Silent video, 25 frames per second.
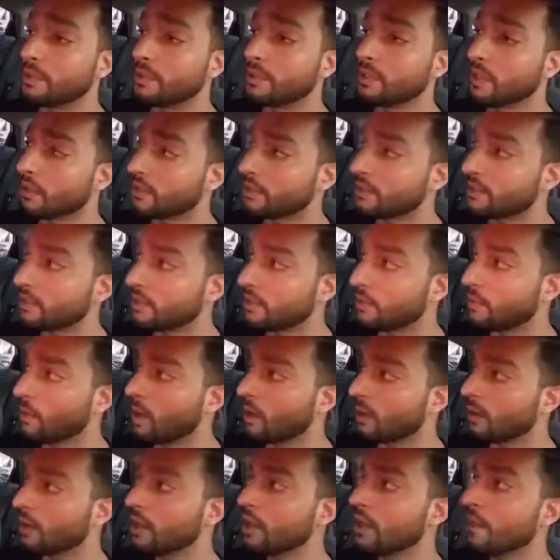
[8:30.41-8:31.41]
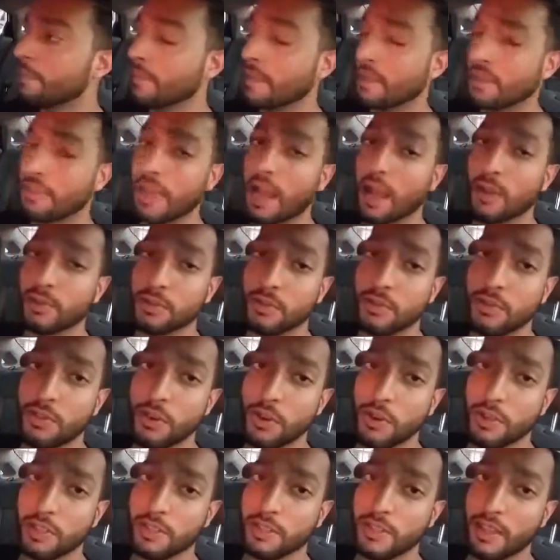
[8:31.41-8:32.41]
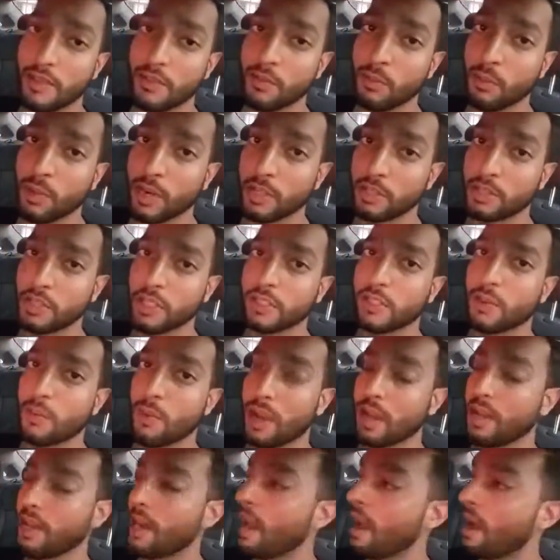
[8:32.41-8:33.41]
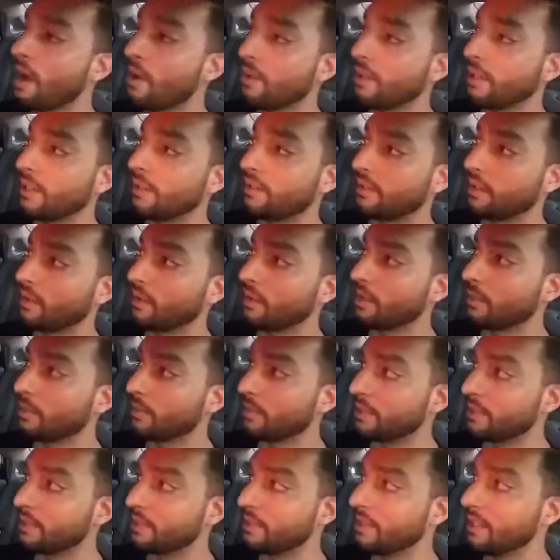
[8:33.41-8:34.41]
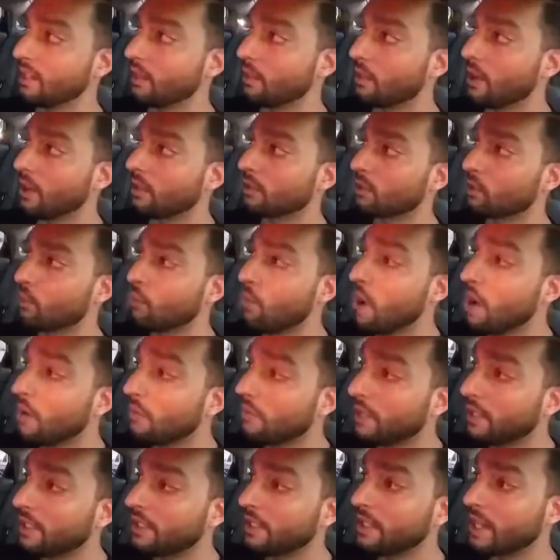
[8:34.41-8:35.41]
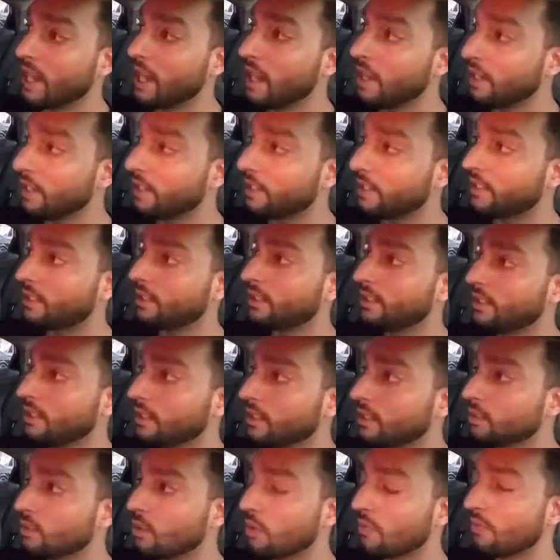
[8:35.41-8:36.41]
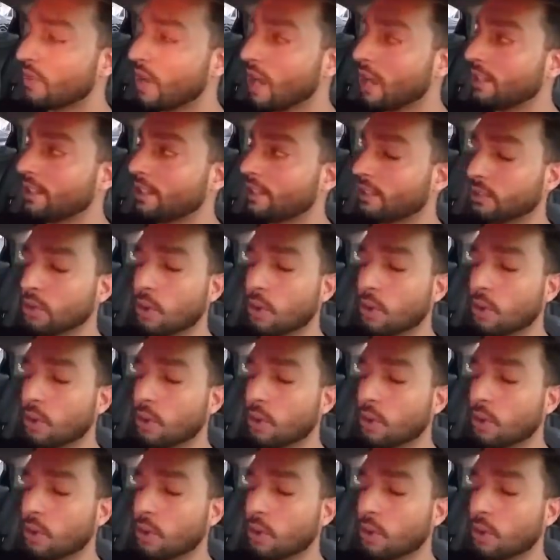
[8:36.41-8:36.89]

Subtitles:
It's sitting around 1,037 when I checked it right now, and Ethereum is sitting around 1,289, 1,290.